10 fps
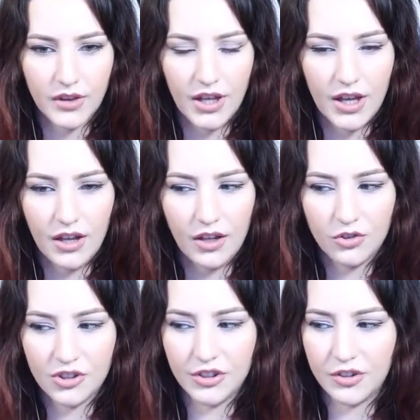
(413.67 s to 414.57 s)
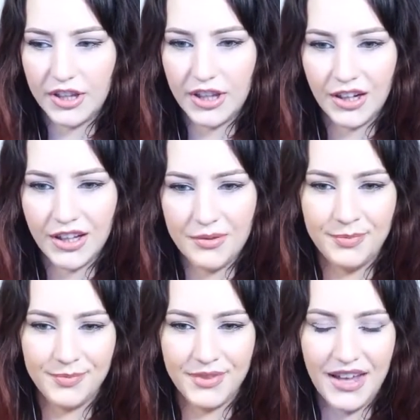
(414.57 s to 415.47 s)
Yeah, try to kill
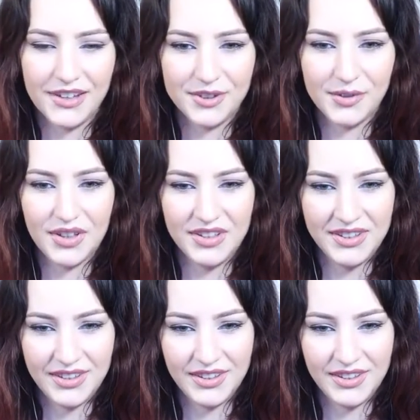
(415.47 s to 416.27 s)
him. Next one.